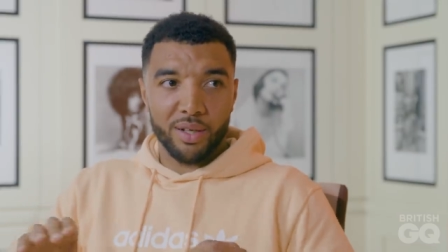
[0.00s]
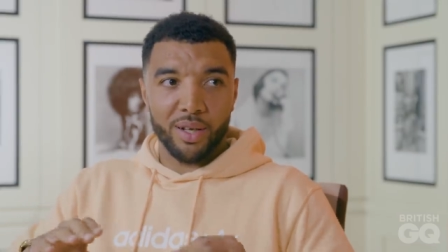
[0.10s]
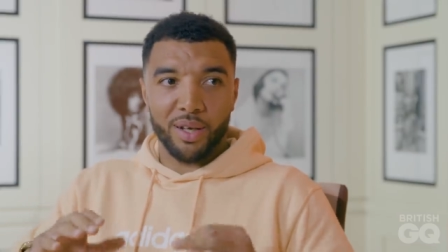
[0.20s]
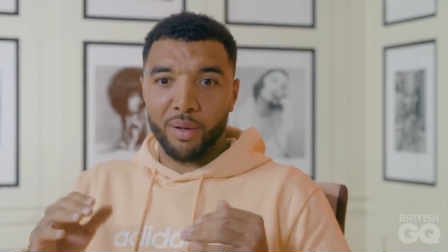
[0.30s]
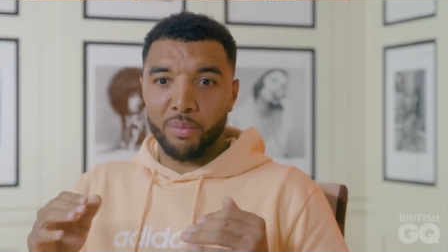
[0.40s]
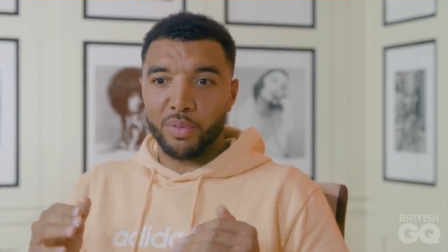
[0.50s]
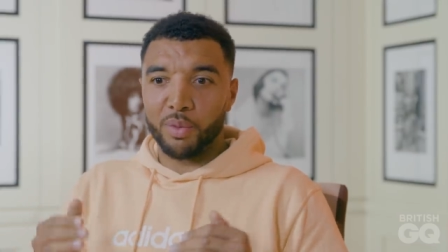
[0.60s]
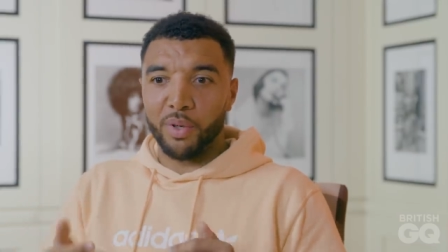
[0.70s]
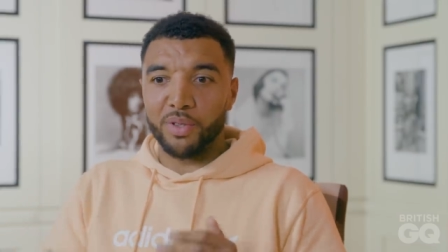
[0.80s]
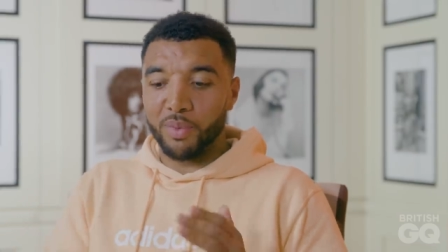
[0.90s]
Like, I'm
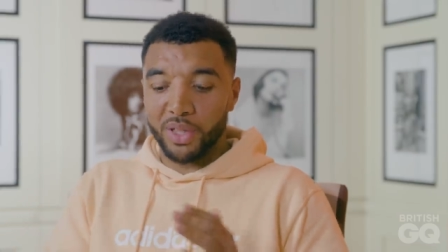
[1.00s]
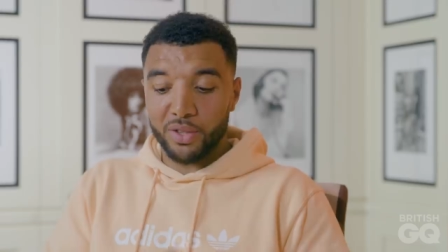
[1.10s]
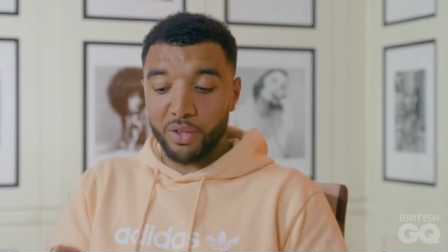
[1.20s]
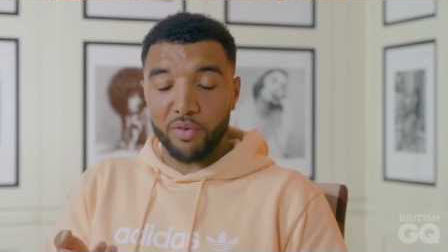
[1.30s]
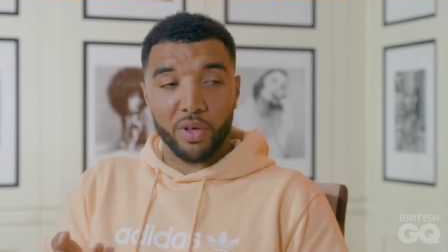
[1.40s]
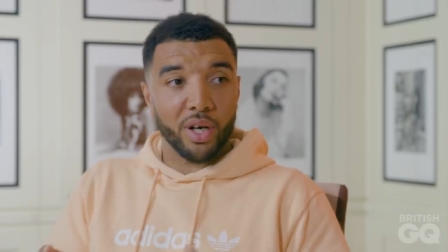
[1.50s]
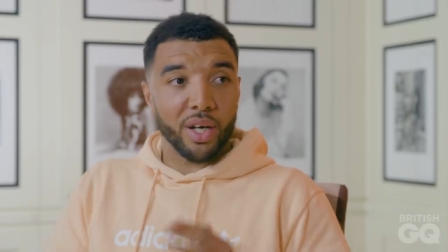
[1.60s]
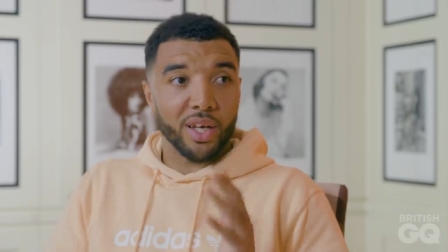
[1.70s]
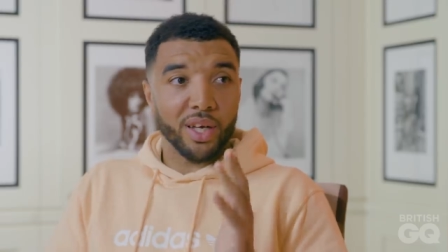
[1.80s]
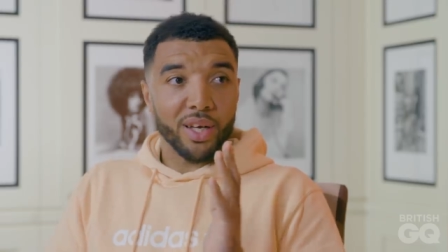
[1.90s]
supposed to be this tough
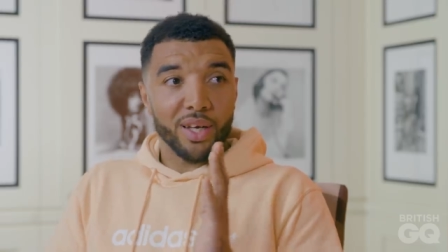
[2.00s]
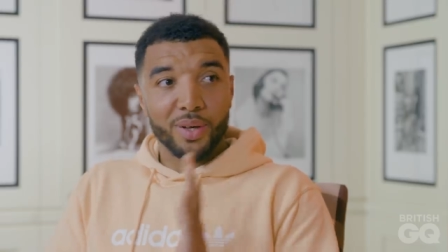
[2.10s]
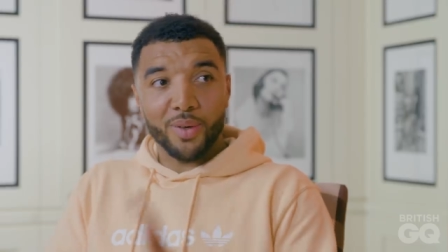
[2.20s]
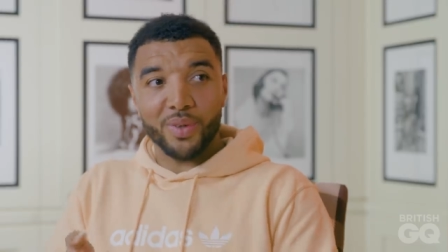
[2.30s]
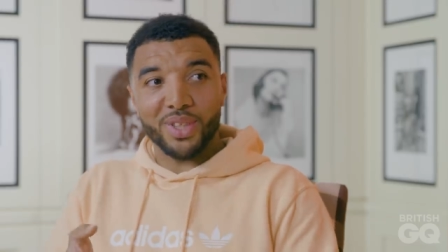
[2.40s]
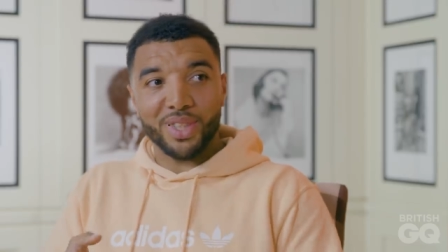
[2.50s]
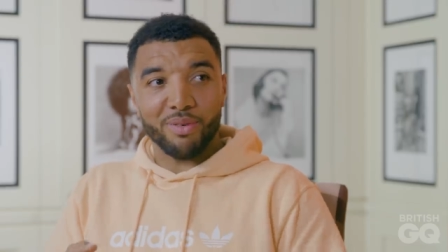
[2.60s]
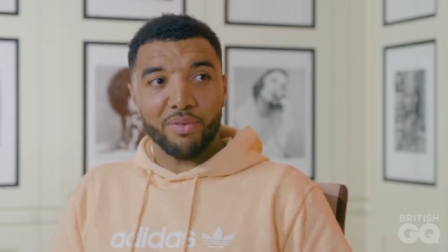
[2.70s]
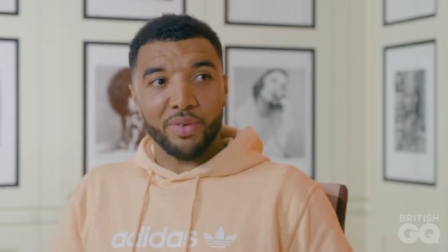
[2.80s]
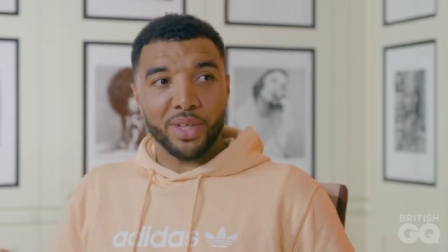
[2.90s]
guy, all these
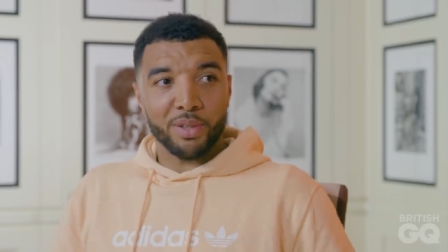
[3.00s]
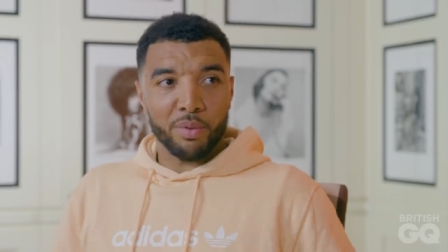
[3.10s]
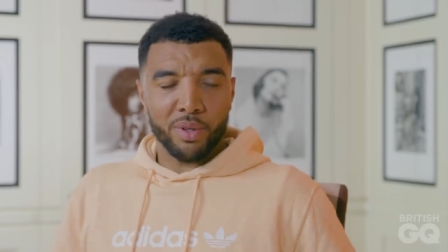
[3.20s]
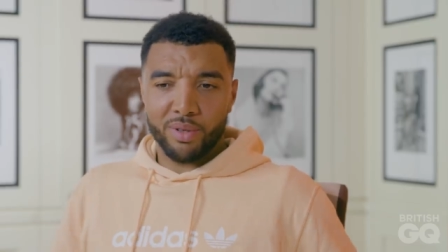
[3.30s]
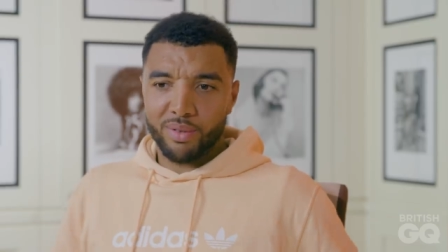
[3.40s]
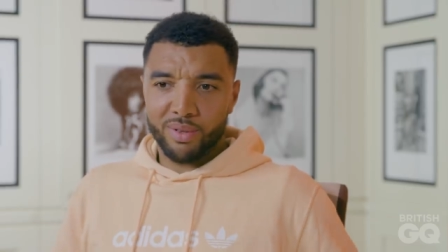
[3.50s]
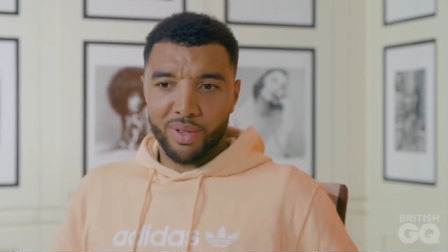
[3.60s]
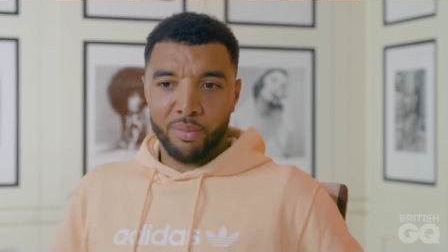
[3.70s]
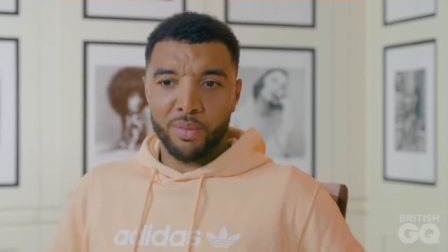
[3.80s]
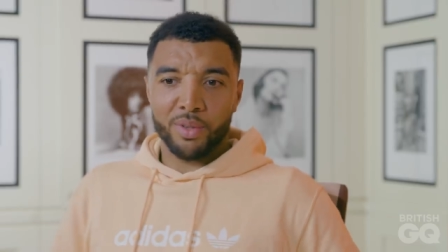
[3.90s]
different things, but
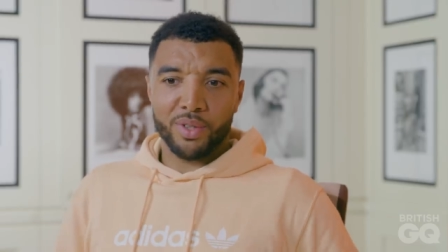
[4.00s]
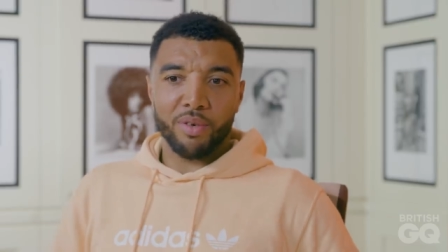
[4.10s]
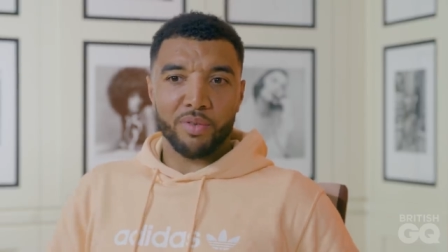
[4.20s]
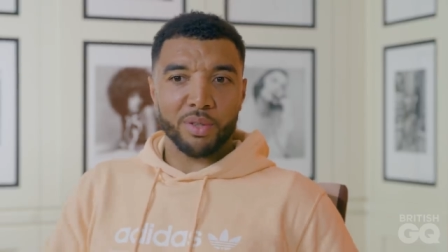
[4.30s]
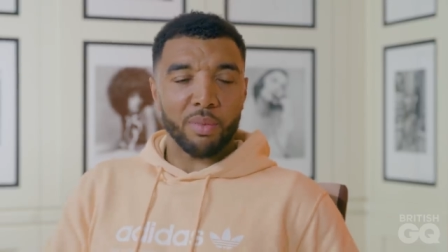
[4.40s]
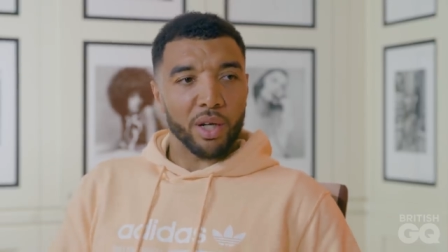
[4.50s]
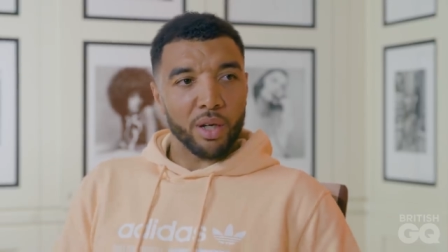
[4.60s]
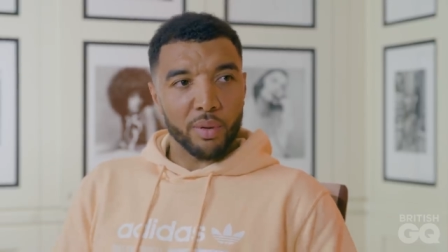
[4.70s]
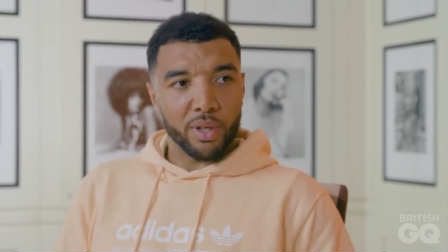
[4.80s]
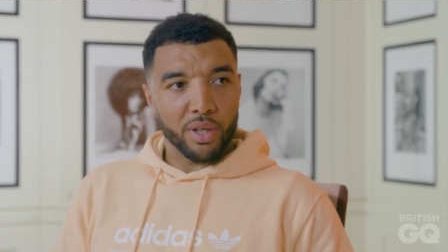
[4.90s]
I'm the softest man
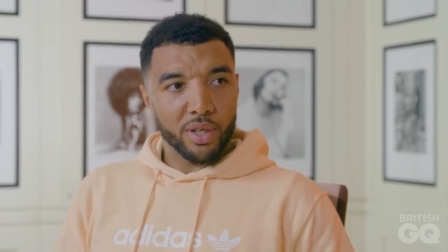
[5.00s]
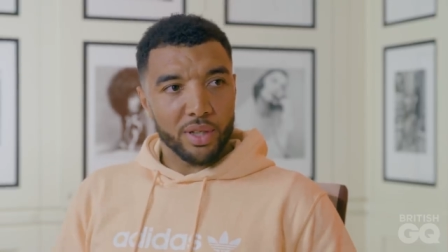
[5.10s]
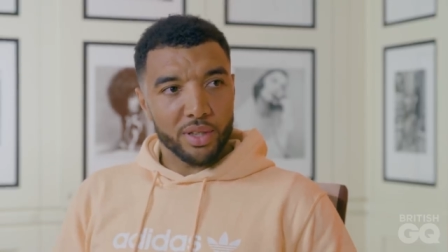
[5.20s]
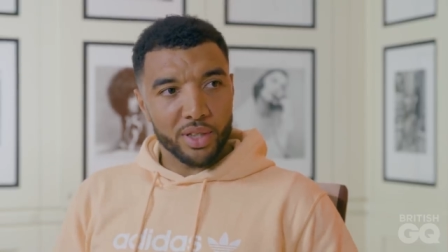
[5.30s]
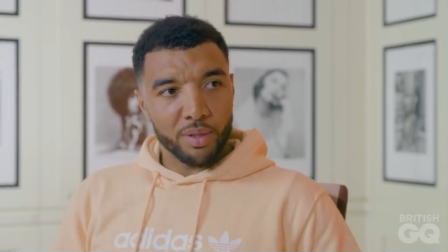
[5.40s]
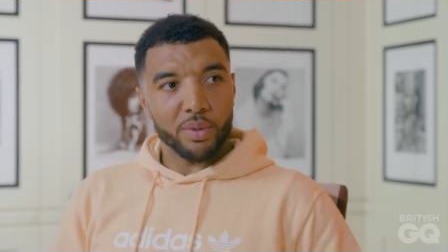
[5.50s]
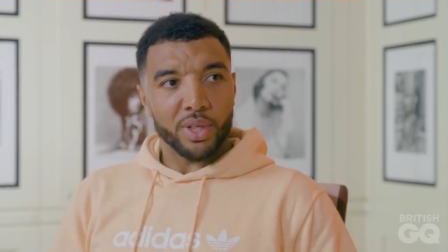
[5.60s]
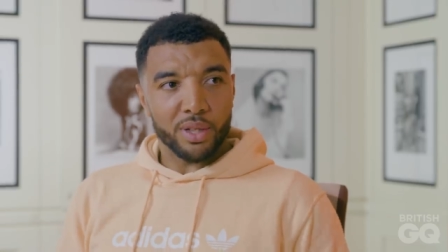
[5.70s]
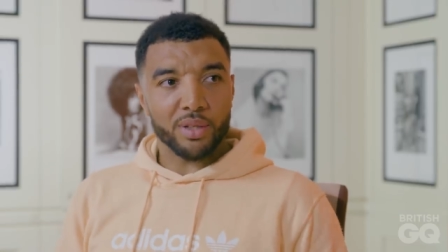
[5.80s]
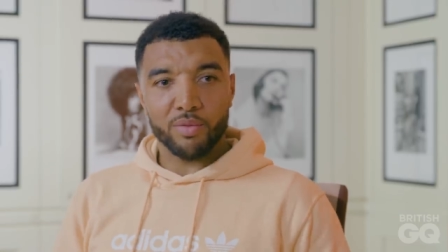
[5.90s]
going.
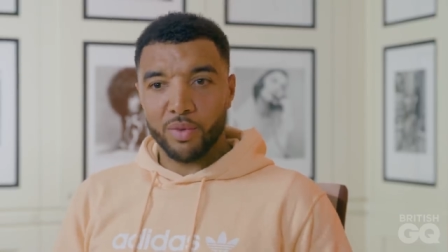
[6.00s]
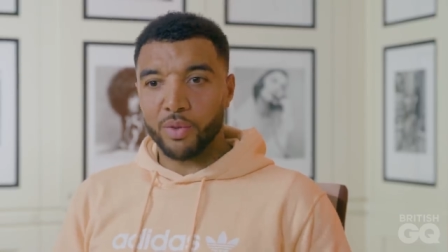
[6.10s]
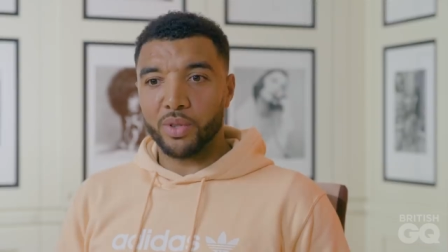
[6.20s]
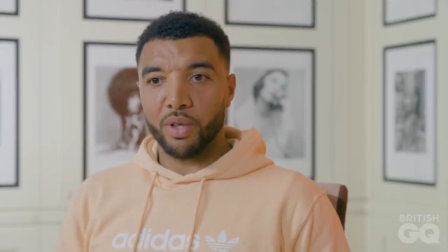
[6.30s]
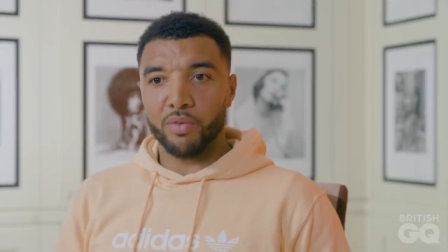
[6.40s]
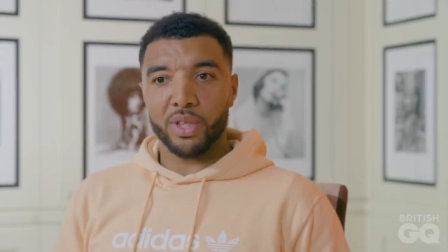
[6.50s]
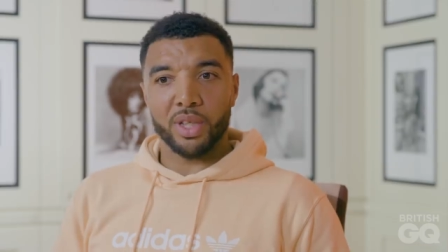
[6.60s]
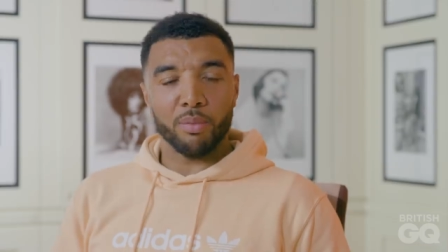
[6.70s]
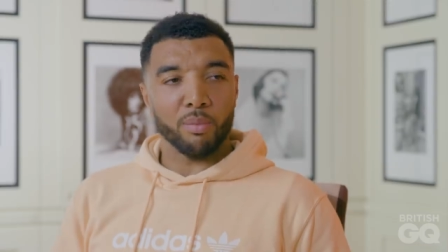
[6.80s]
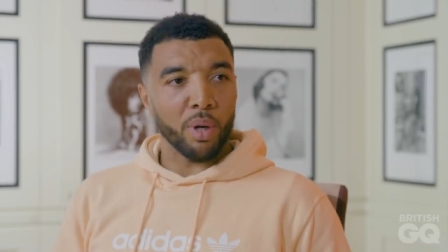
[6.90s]
Genuinely, it's real
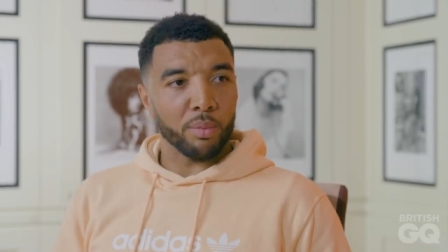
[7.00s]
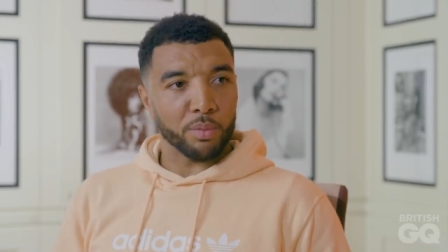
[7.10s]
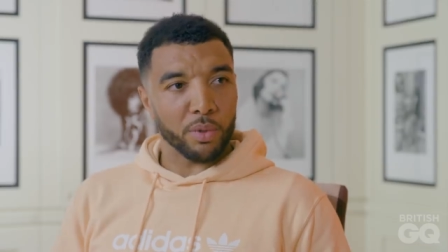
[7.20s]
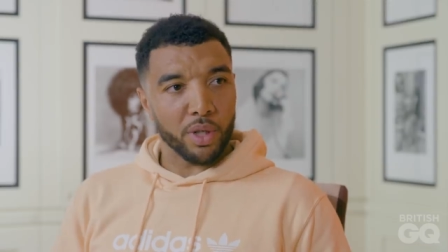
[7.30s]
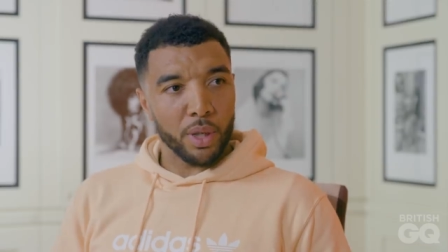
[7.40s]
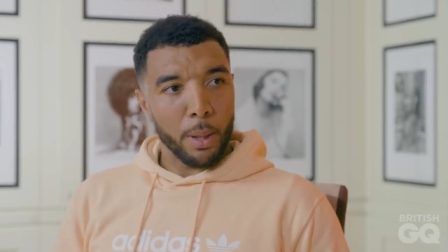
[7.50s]
softy, mummy's boy.